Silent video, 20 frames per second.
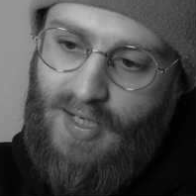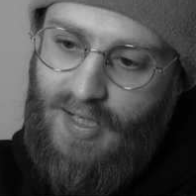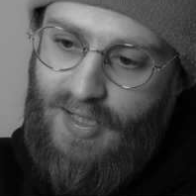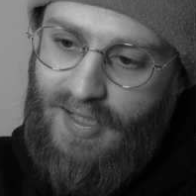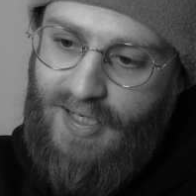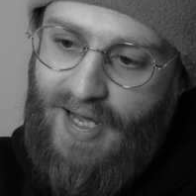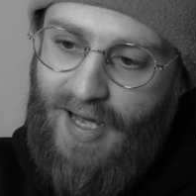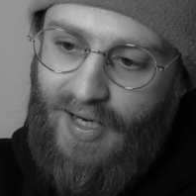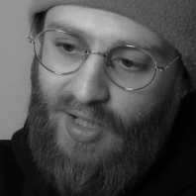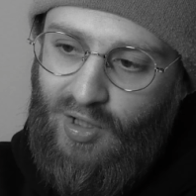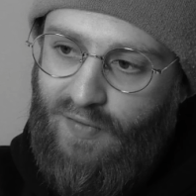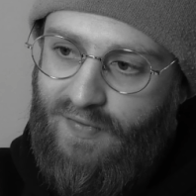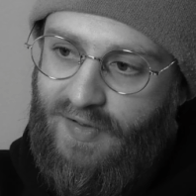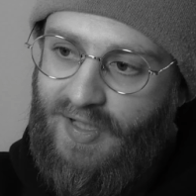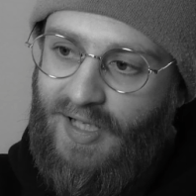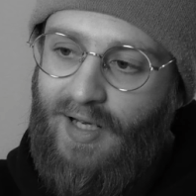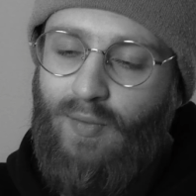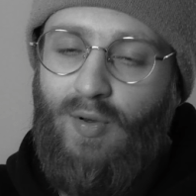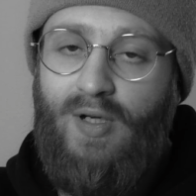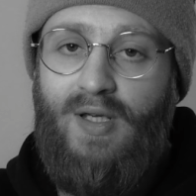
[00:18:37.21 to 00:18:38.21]
yeah, I'd love
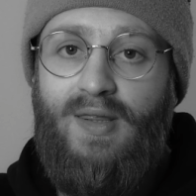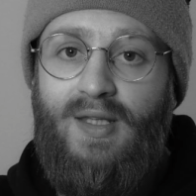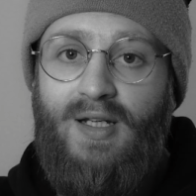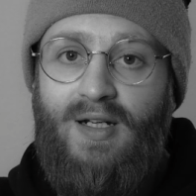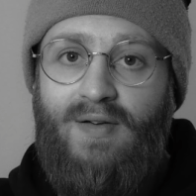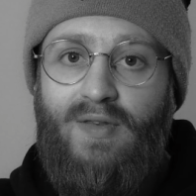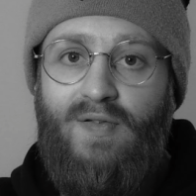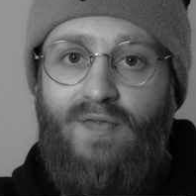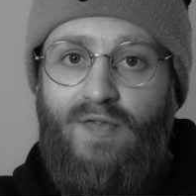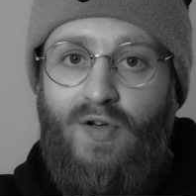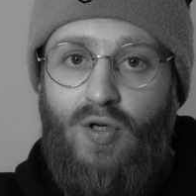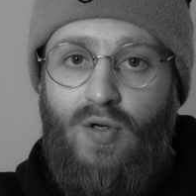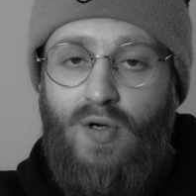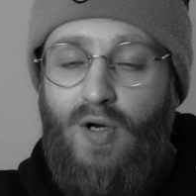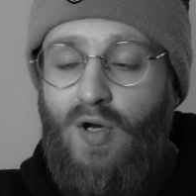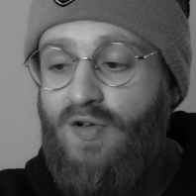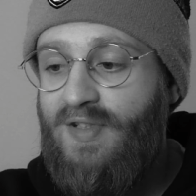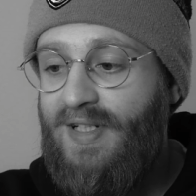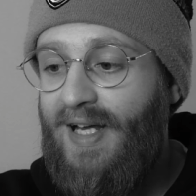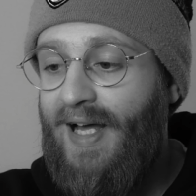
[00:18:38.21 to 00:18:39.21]
to hear what you think of the
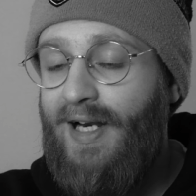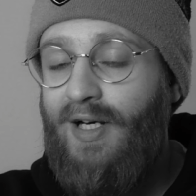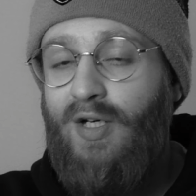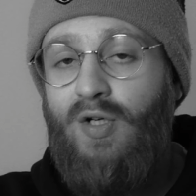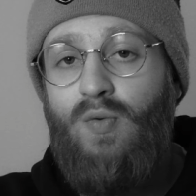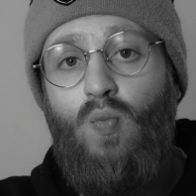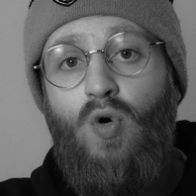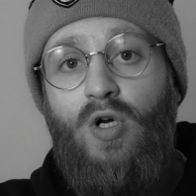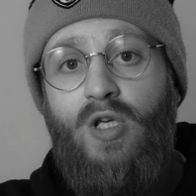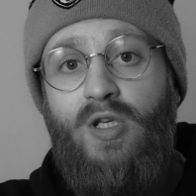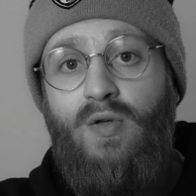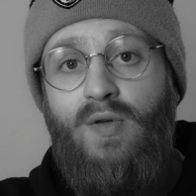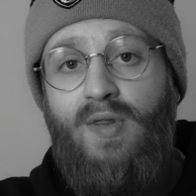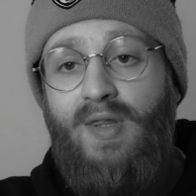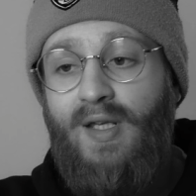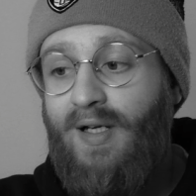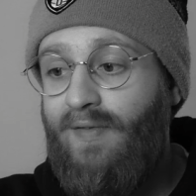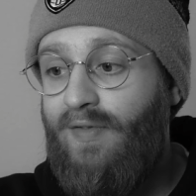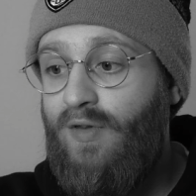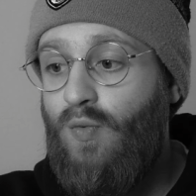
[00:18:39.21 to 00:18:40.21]
photos and what you
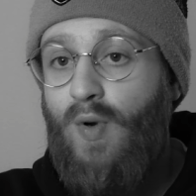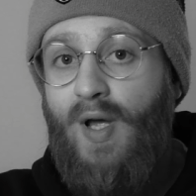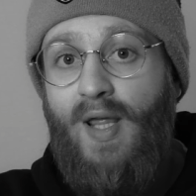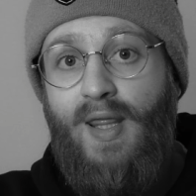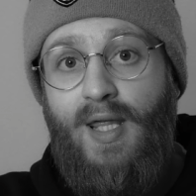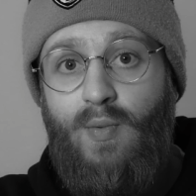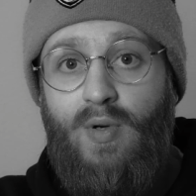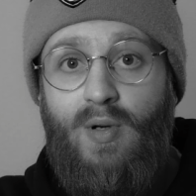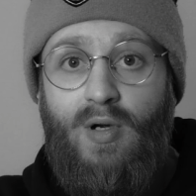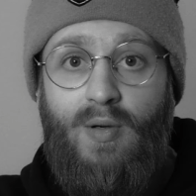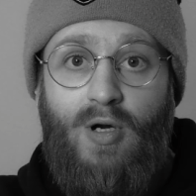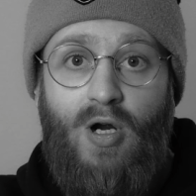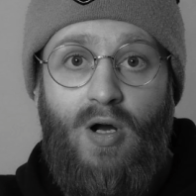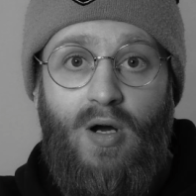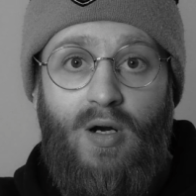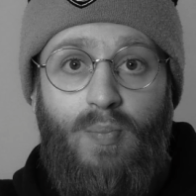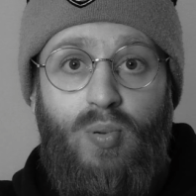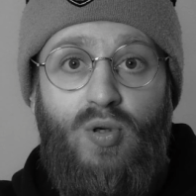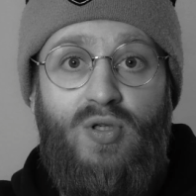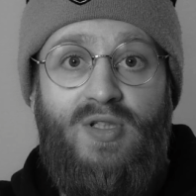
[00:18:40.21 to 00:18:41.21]
think of the way they were
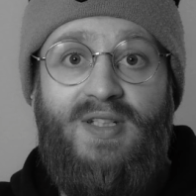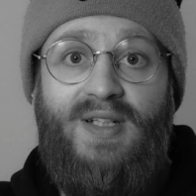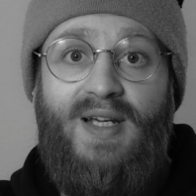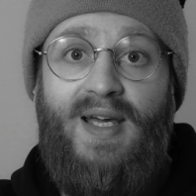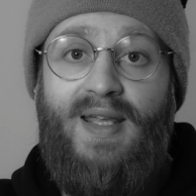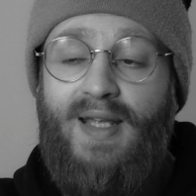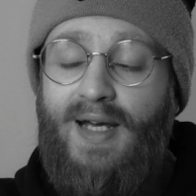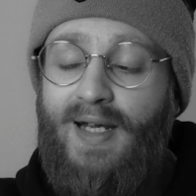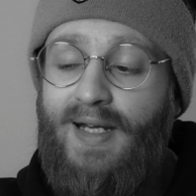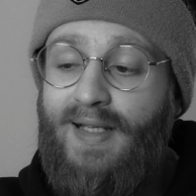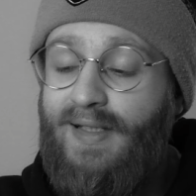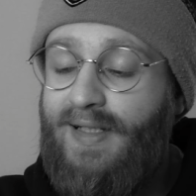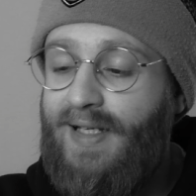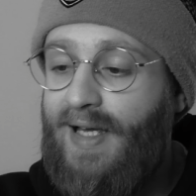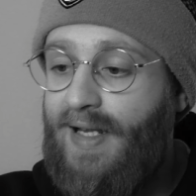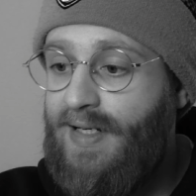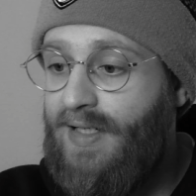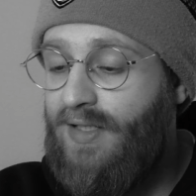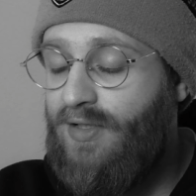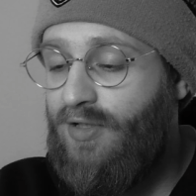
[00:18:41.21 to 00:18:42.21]
kind of put together in the
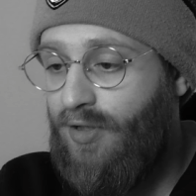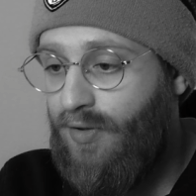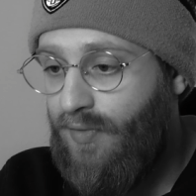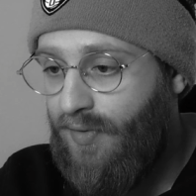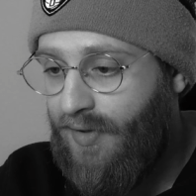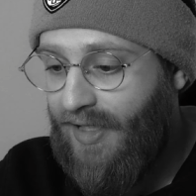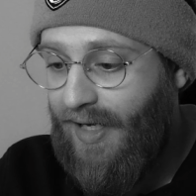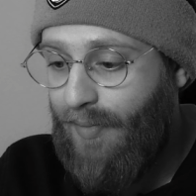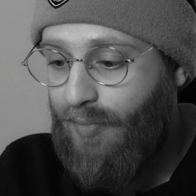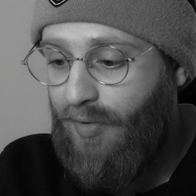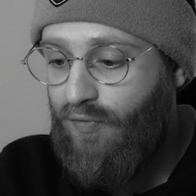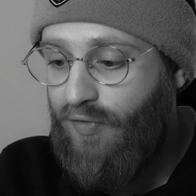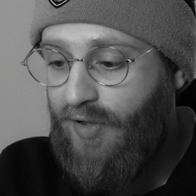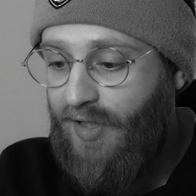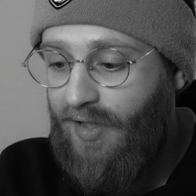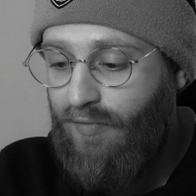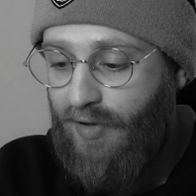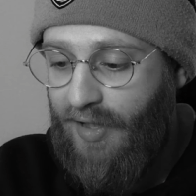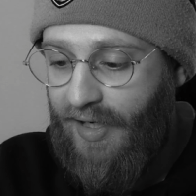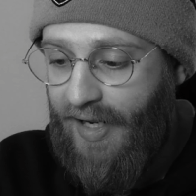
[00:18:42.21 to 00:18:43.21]
edit too. That'd be
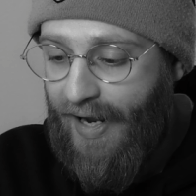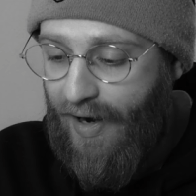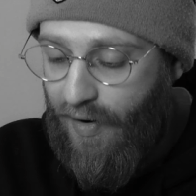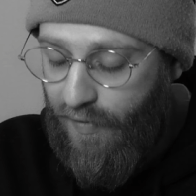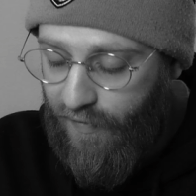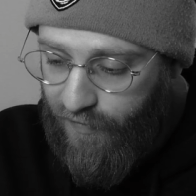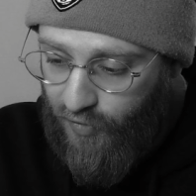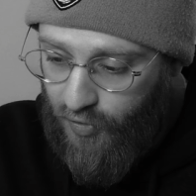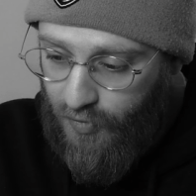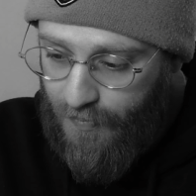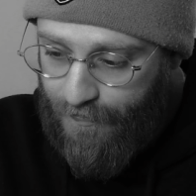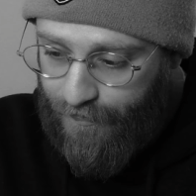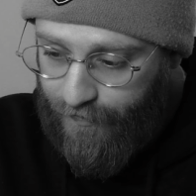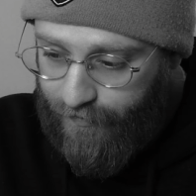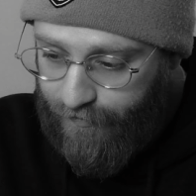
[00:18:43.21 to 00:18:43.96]
really, really helpful.